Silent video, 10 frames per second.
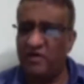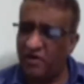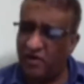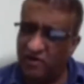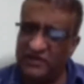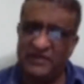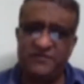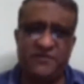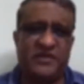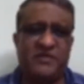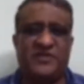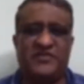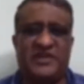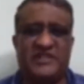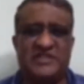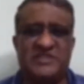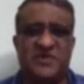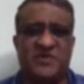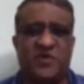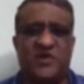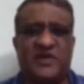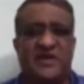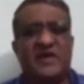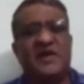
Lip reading: all the 15 presentations were over.